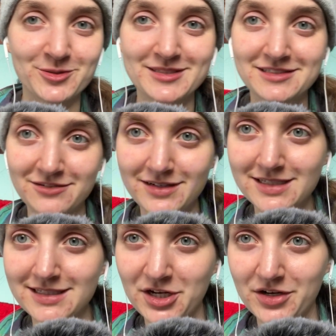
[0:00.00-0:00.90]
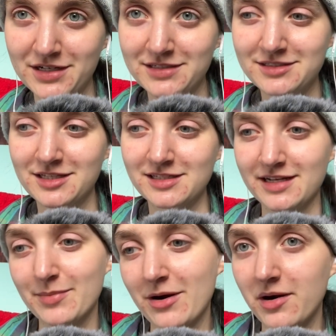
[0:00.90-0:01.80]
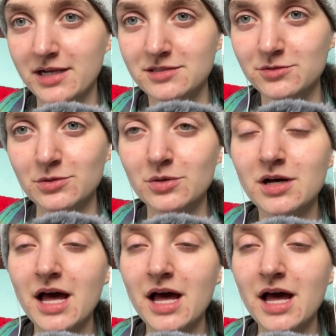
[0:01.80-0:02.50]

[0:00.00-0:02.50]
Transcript: TV series that's like about high school,